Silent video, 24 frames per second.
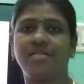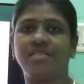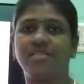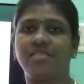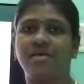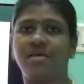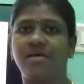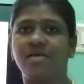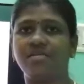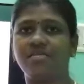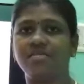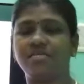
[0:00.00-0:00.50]

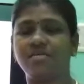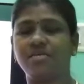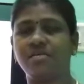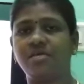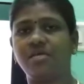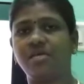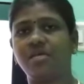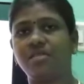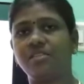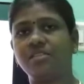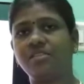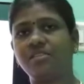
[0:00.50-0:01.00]
that
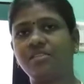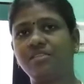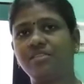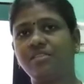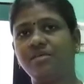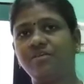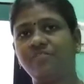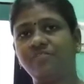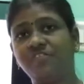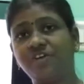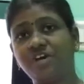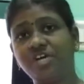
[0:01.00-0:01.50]

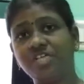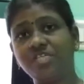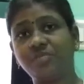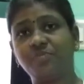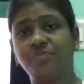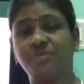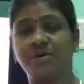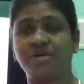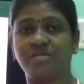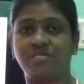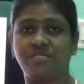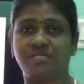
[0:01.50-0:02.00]
the
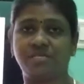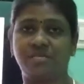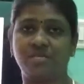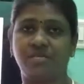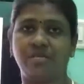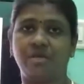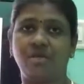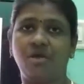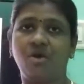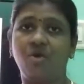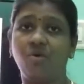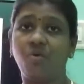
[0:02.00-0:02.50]
first
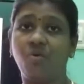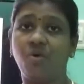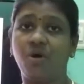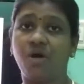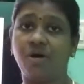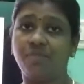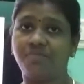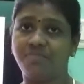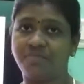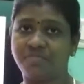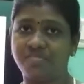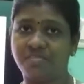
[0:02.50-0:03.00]
person who
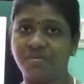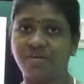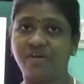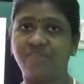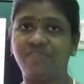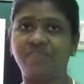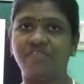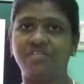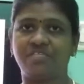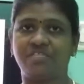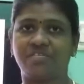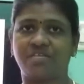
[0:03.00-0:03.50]

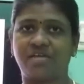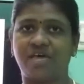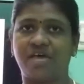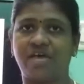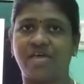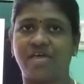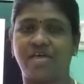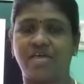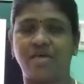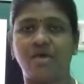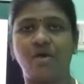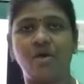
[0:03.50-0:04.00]
observed the
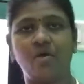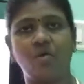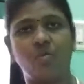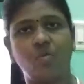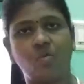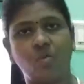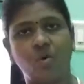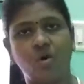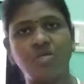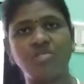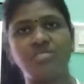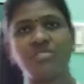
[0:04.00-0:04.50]
sky
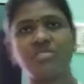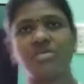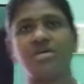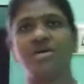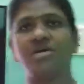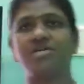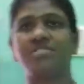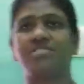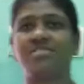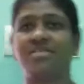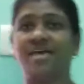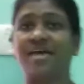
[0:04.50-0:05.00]
was
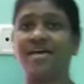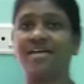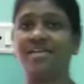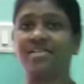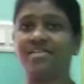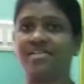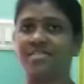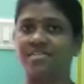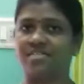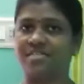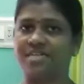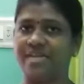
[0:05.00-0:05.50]
a
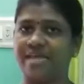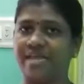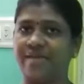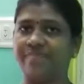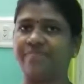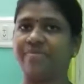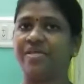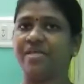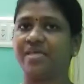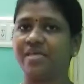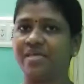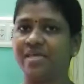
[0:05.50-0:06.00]
scientist
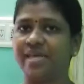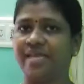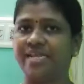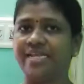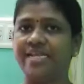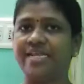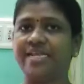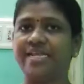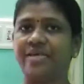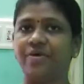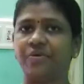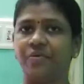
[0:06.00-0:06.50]
named
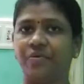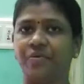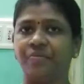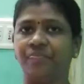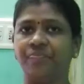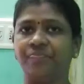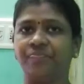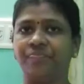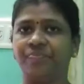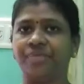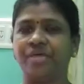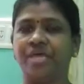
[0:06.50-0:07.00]
Galileo.
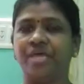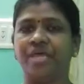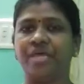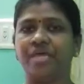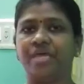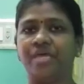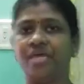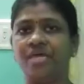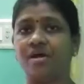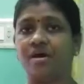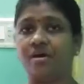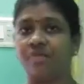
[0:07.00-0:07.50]

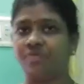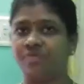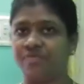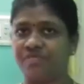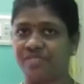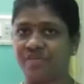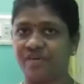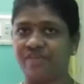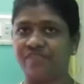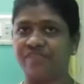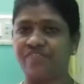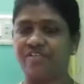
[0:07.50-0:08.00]
He
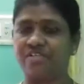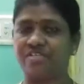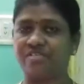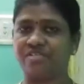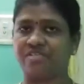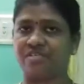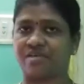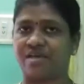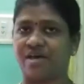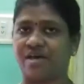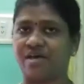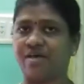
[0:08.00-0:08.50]
observed the
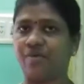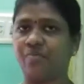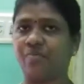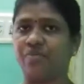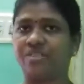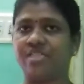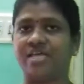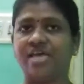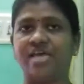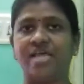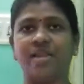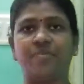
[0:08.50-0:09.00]
sky
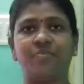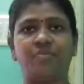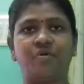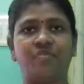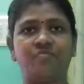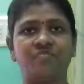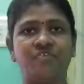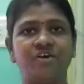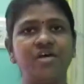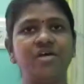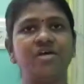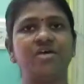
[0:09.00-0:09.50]
with the help
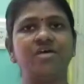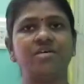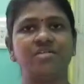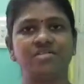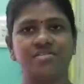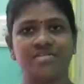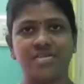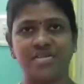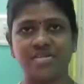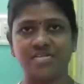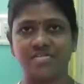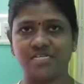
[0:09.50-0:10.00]
of
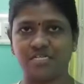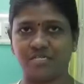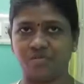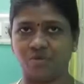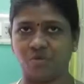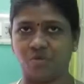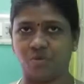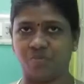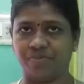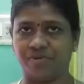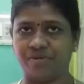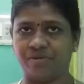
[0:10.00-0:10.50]
a
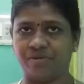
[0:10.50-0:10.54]
telescope.